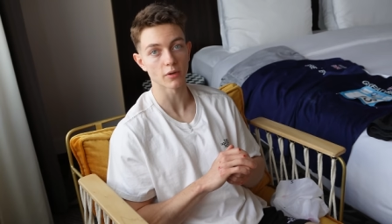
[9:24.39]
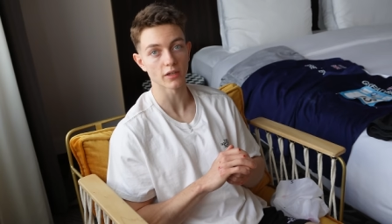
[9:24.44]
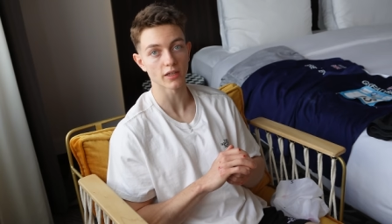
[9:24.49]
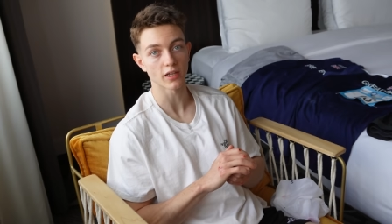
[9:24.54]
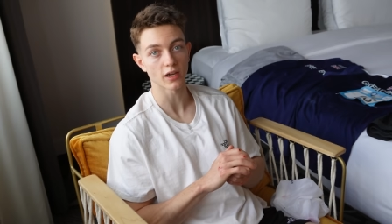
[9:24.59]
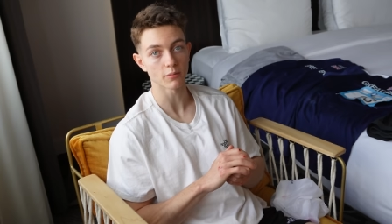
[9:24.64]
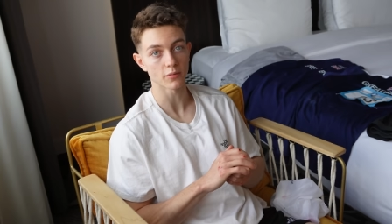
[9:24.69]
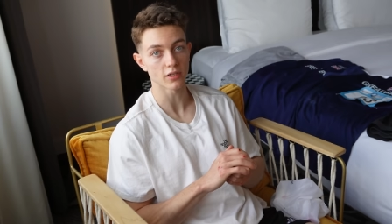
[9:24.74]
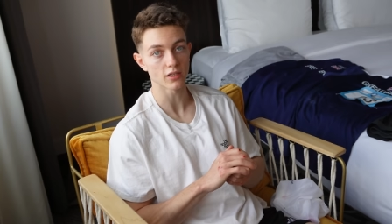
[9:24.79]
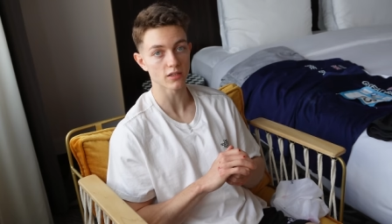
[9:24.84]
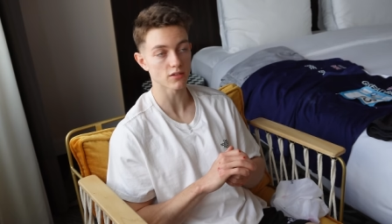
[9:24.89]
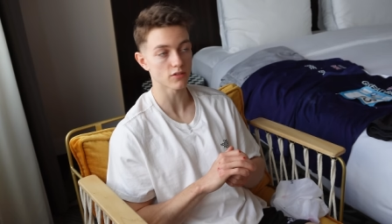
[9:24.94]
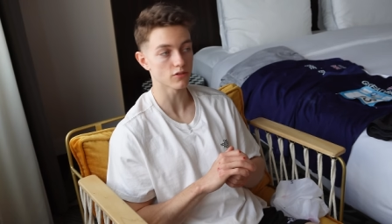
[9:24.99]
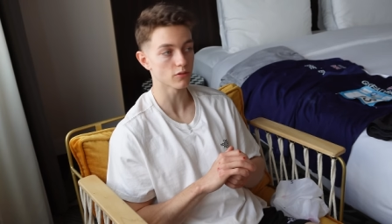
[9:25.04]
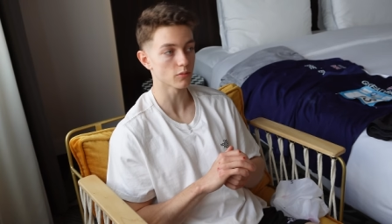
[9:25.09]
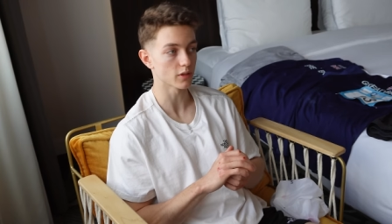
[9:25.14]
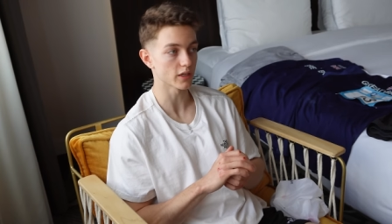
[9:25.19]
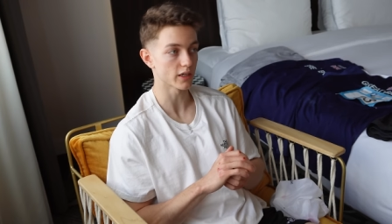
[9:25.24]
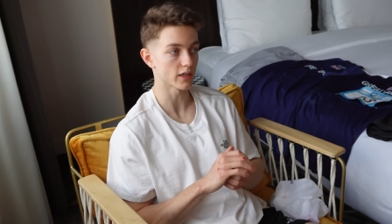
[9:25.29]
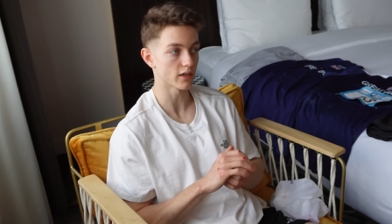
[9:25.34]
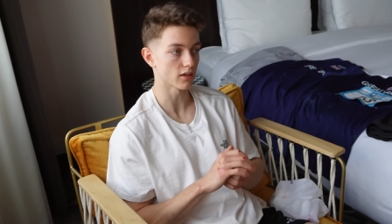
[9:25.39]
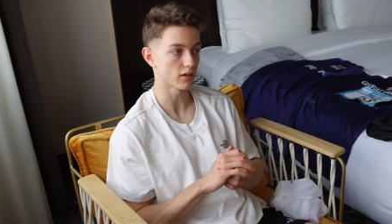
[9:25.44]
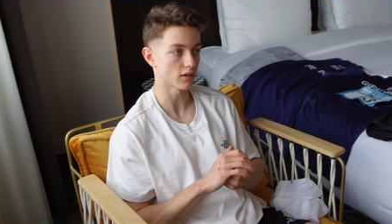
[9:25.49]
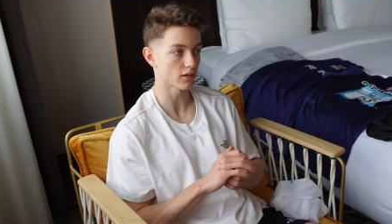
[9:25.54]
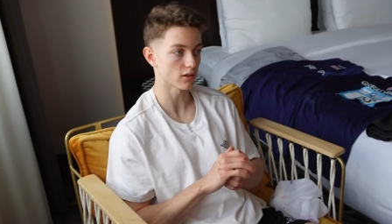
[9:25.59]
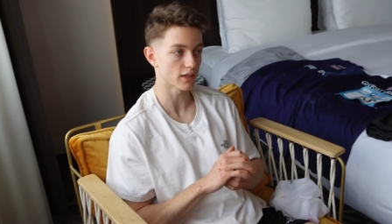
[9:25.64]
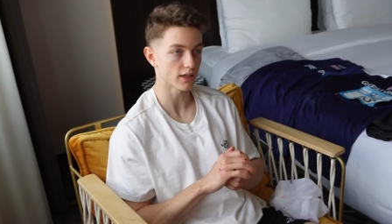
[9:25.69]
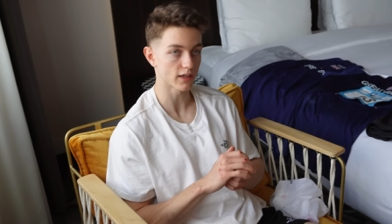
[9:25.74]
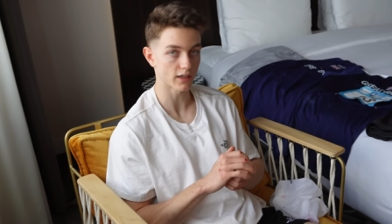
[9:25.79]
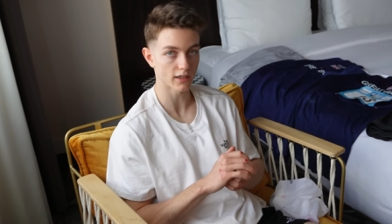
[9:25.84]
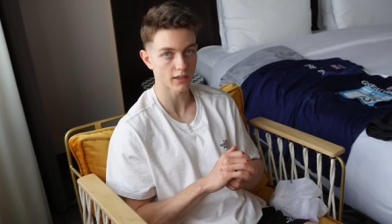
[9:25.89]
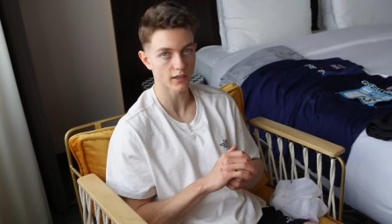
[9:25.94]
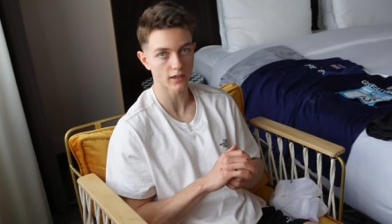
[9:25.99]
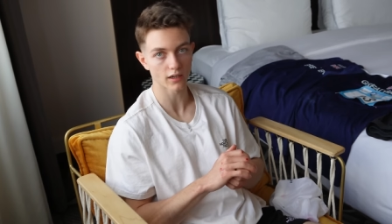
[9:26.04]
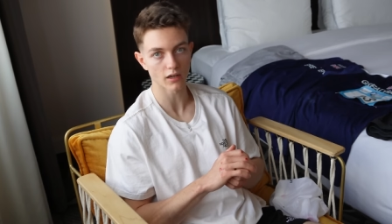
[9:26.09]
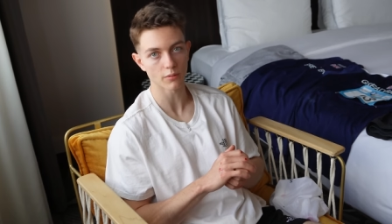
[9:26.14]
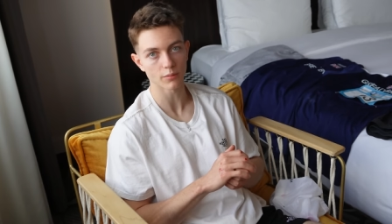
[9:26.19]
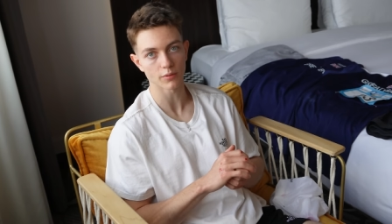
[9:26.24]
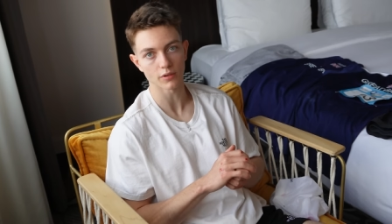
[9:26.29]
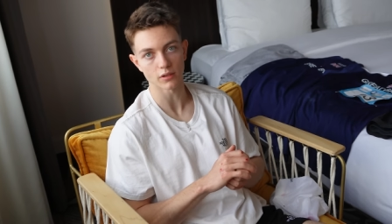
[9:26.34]
and that means normally getting, getting, getting
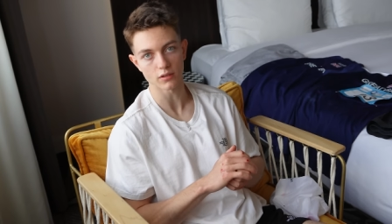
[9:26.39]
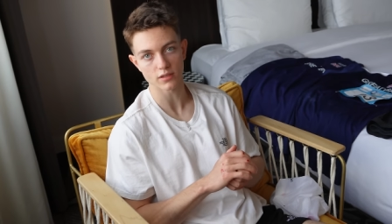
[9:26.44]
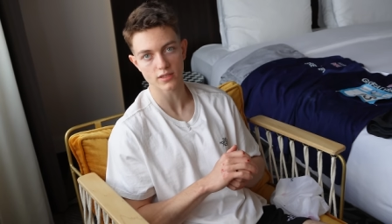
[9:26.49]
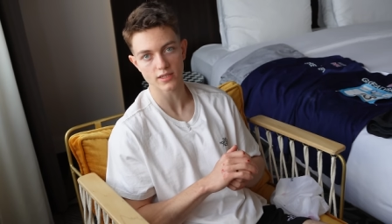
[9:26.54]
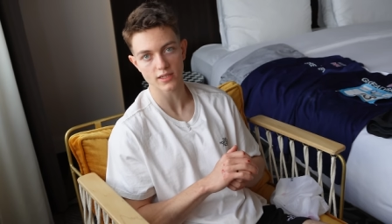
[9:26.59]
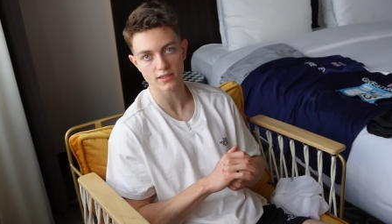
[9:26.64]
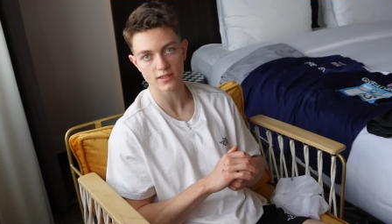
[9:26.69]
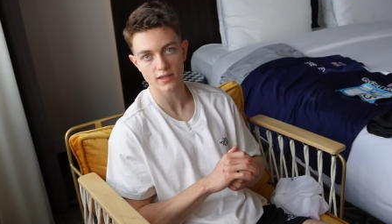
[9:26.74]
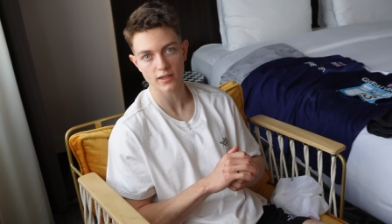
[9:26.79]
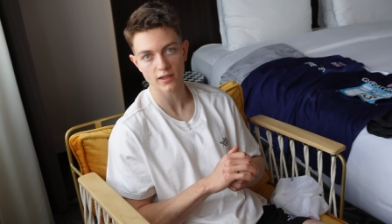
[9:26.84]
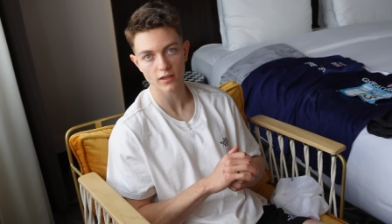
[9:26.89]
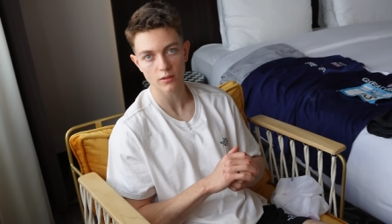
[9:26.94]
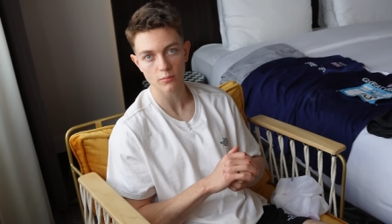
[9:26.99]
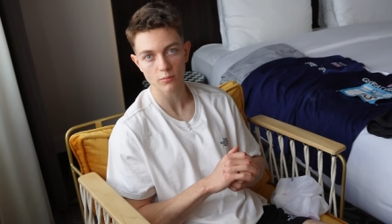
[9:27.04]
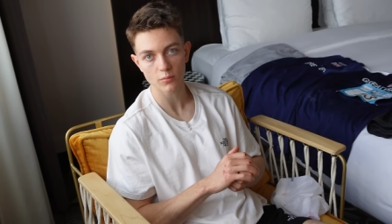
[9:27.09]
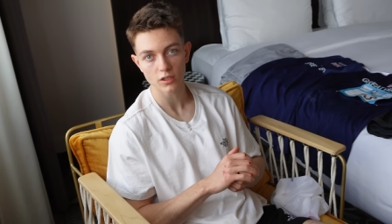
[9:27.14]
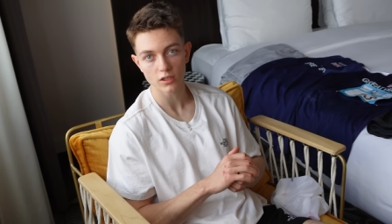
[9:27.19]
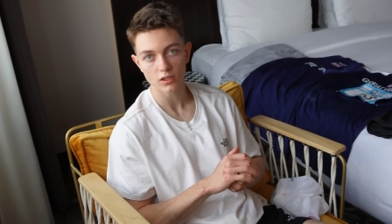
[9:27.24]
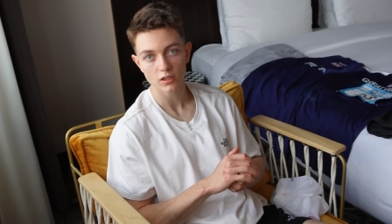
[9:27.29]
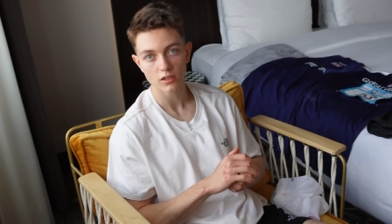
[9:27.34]
up at 6 a.m.